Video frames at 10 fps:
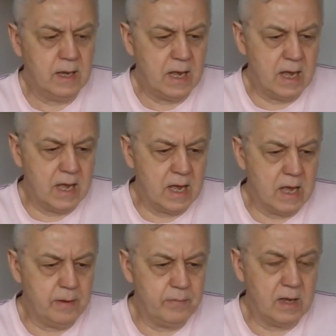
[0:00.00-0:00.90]

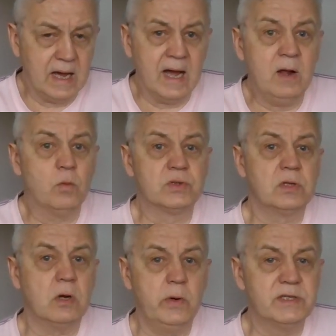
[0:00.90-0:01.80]
I wasn't
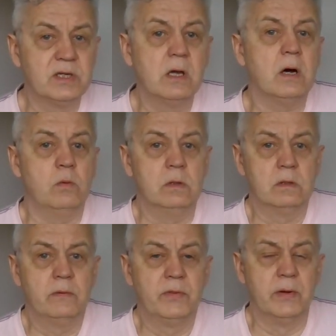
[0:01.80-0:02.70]
going to go.
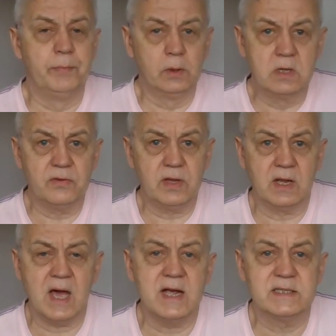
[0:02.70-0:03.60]
The bulk of the
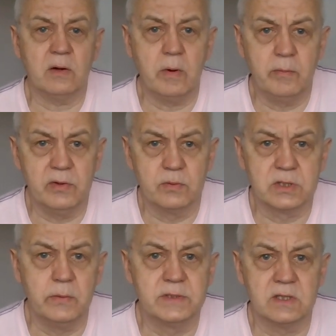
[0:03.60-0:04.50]
guys that I went with was
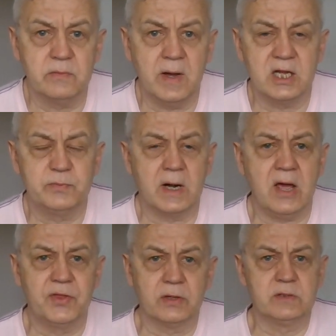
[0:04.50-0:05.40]
going to the match, but I
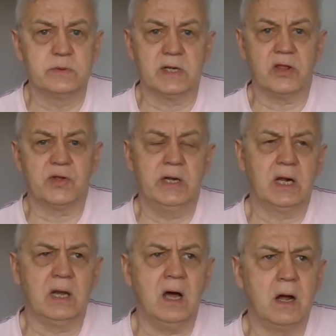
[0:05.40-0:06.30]
thought it was on at 3
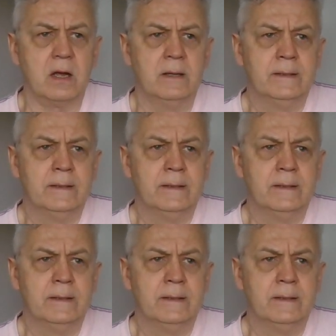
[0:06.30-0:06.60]
o'clock.